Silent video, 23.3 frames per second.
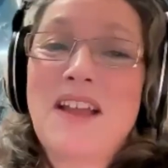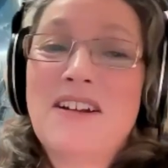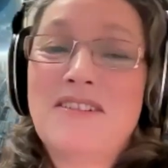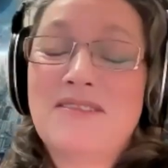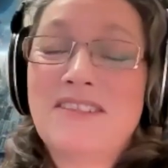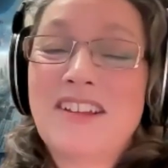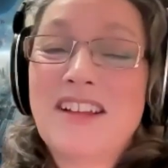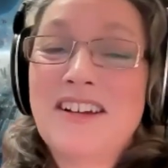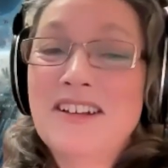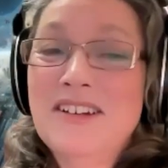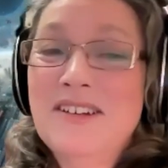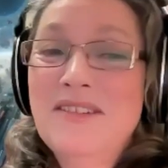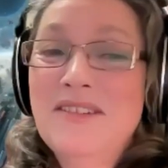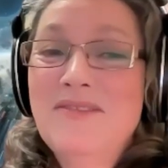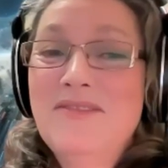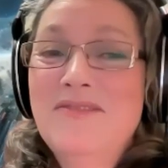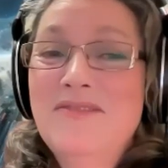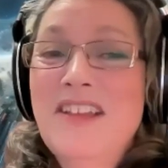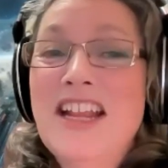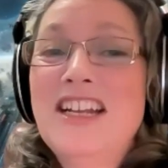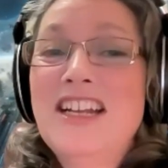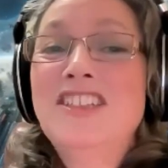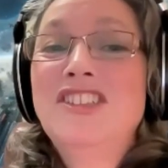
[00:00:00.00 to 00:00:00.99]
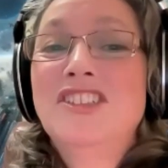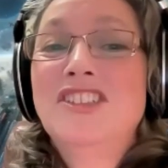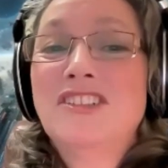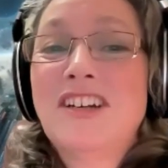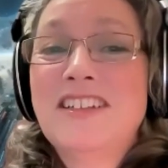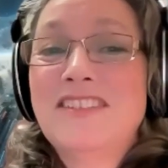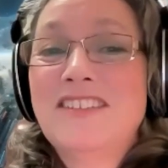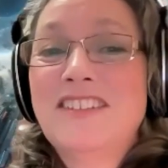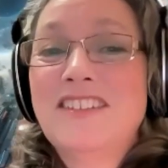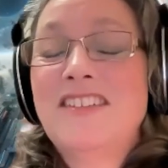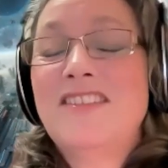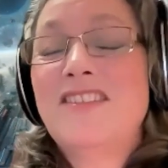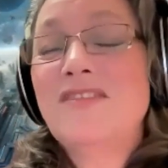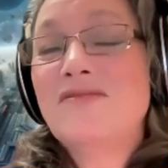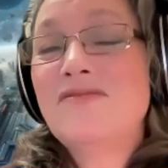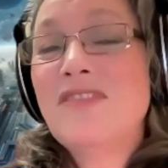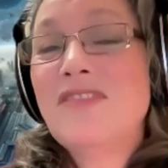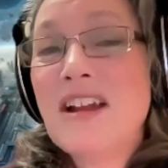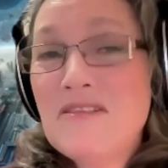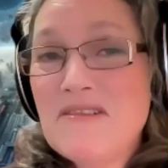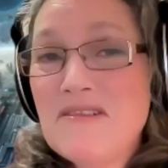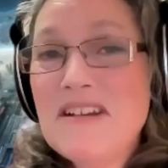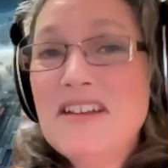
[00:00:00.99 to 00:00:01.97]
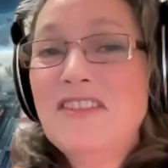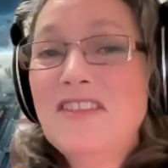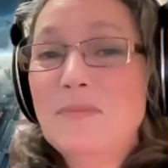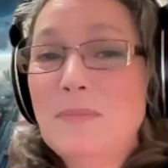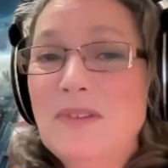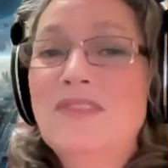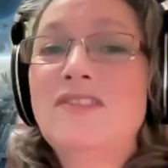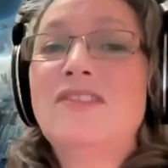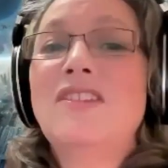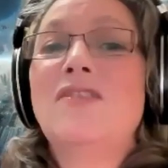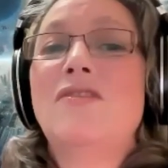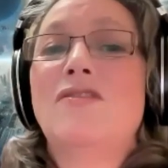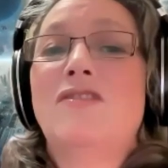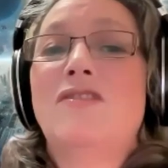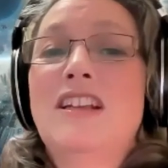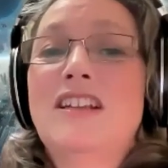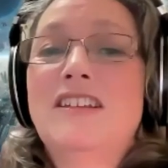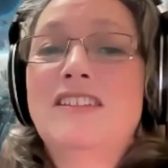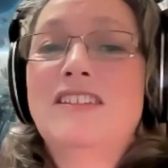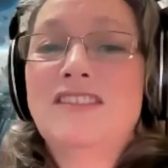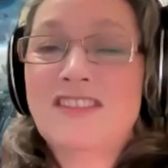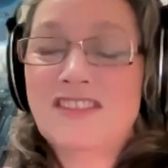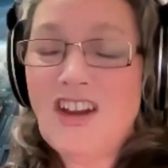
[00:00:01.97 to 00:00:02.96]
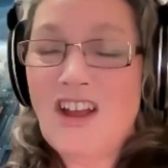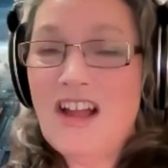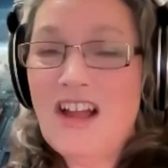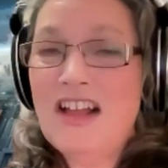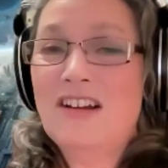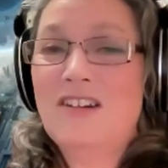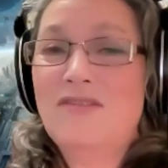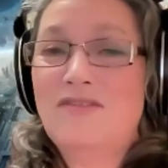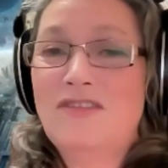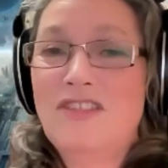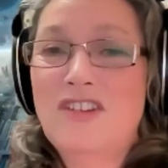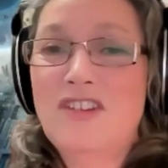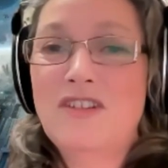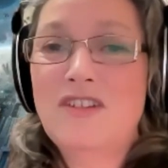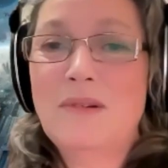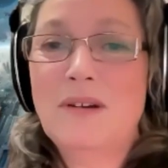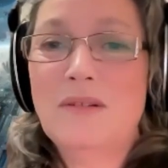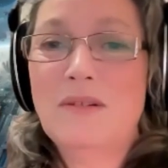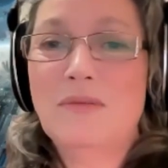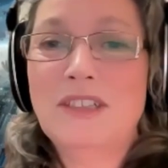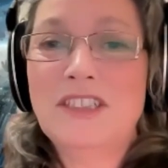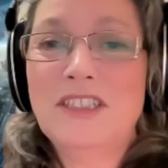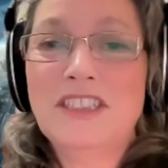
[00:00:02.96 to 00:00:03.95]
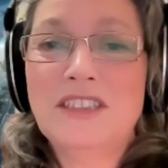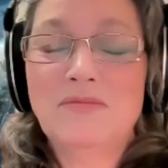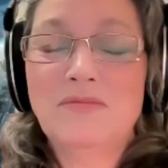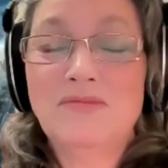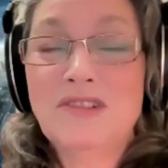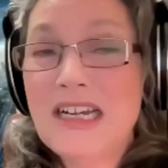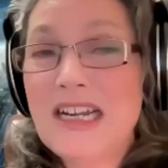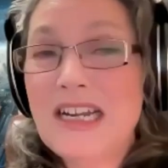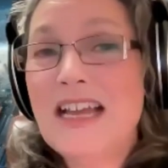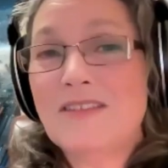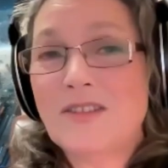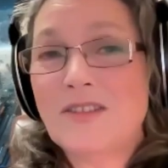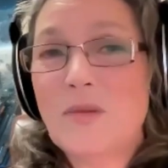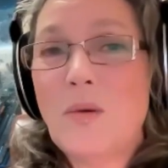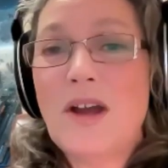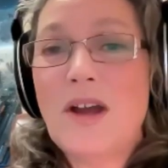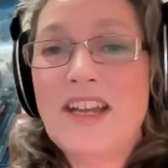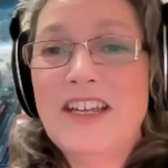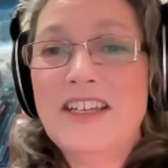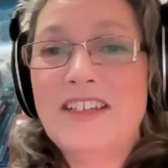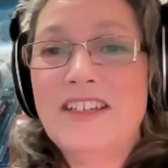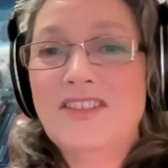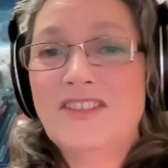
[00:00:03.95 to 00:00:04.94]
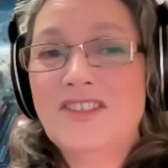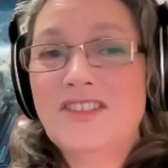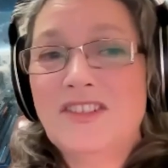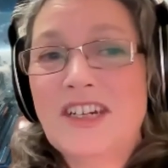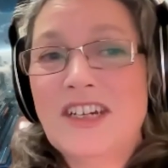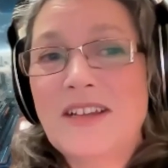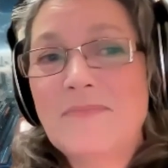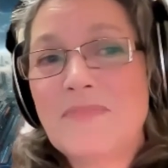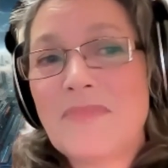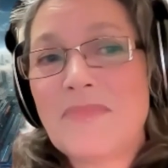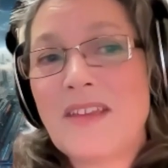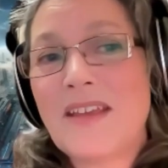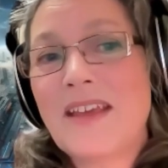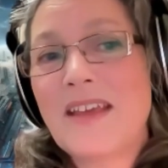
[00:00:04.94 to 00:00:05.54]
are kind of interested, is a very specific style of humor, which really has quite a history.